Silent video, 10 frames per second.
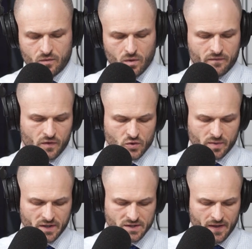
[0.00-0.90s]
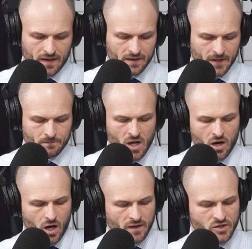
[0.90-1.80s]
for first place in that league.
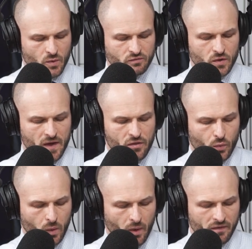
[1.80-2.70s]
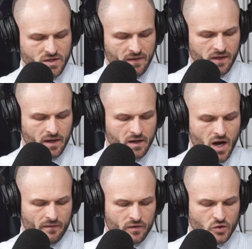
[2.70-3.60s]
All right, let's move to the Three Rivers Athletic
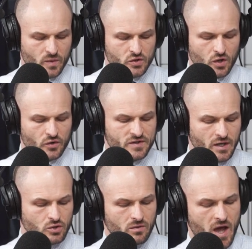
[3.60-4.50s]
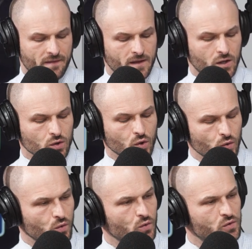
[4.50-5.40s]
Conference. We saw Central Catholic
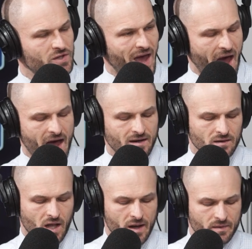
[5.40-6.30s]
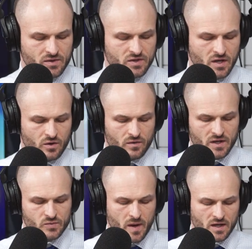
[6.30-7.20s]
lose at Lima Senior
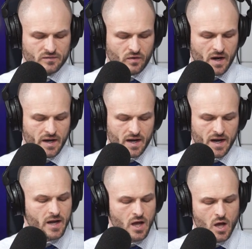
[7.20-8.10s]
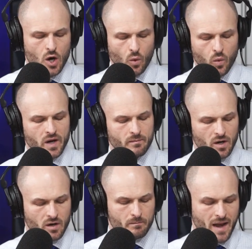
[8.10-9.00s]
this past Friday night.
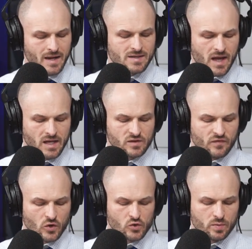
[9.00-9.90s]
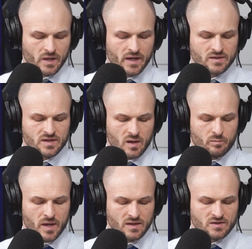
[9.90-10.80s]
Whitmer maintains first place. They
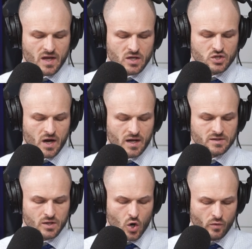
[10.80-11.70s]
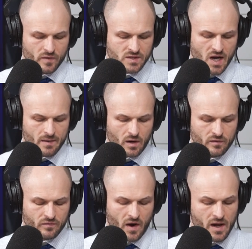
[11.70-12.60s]
beat St. John's in overtime
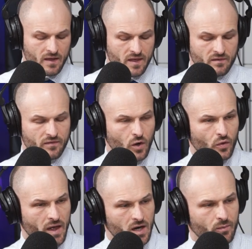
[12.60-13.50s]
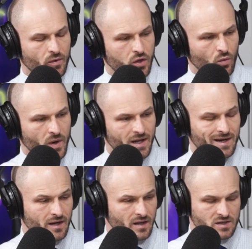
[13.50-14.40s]
on Friday, then followed that up with a win
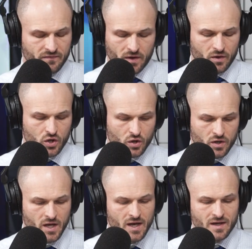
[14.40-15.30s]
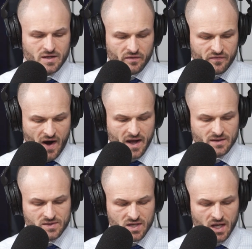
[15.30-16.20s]
against a very good
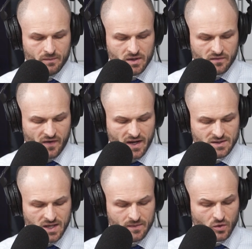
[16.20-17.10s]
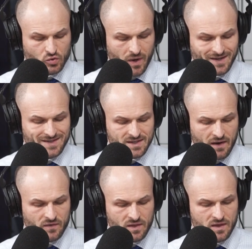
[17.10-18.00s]
Defiance team, a Defiance team that was ranked
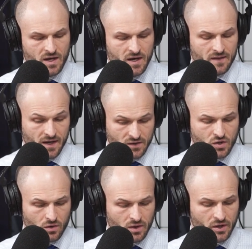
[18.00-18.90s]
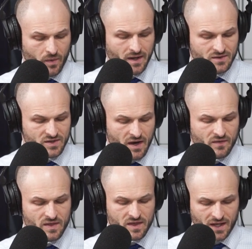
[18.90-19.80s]
7th, that is currently ranked
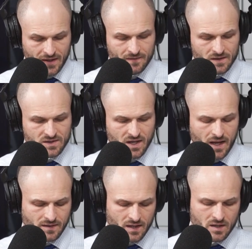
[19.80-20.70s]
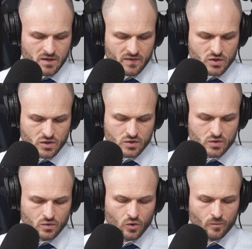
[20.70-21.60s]
7th in the state in Division
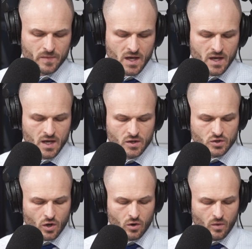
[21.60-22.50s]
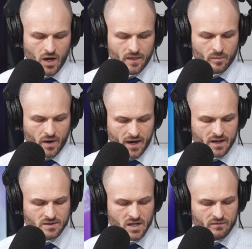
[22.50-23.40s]
II. So the
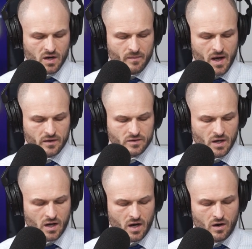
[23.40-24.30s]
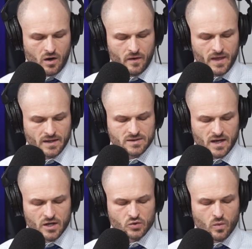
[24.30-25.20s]
brackets have come out on that
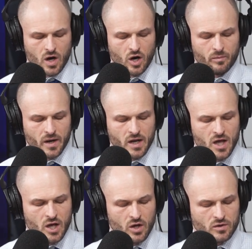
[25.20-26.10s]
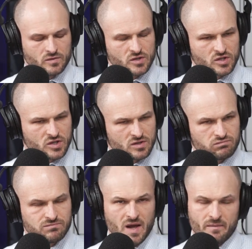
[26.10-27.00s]
side as well, but
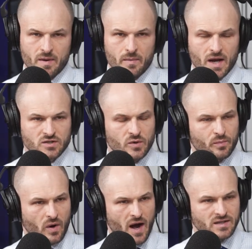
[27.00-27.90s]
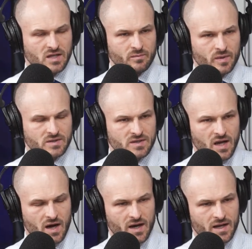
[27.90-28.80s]
maybe not surprising, but
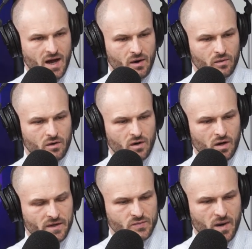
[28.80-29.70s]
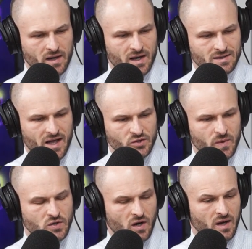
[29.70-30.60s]
Deion and I were on this podcast last
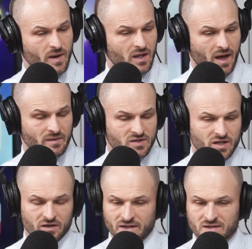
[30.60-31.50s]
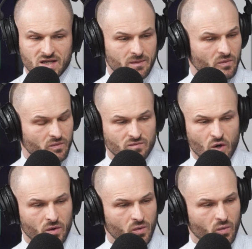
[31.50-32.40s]
week talking about Lima Senior. That's a team that
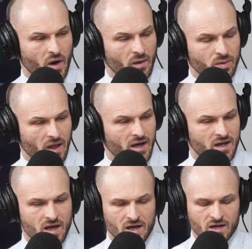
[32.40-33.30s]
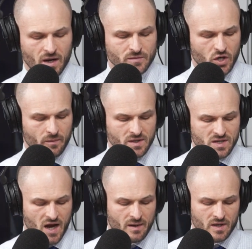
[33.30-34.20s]
no one would want to play come tournament
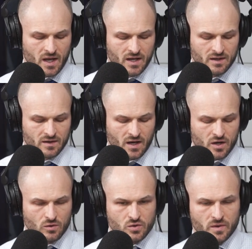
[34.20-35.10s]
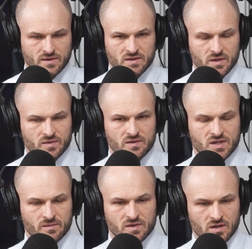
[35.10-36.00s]
time, and Coach Quincy Simpson
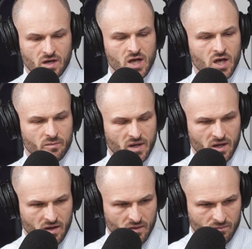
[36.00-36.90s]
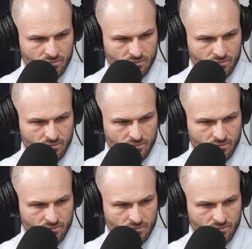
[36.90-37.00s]
seems to be